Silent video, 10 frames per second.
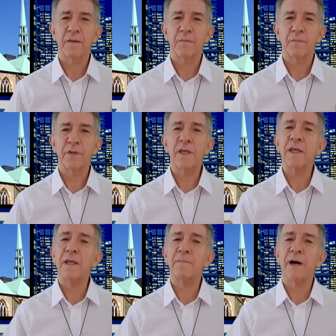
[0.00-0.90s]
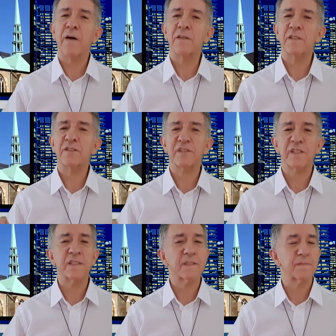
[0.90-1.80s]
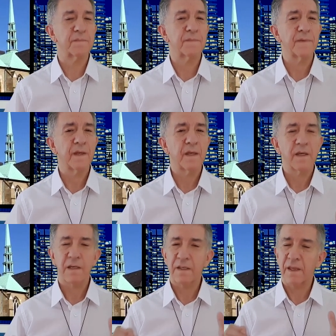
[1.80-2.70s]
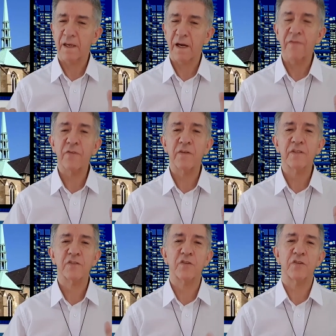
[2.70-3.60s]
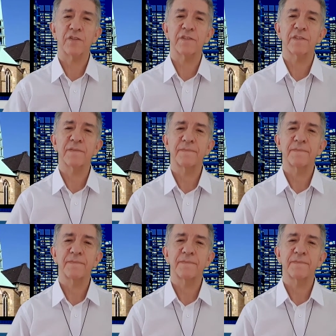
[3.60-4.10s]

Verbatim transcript: bringing about a schism in the Catholic Church.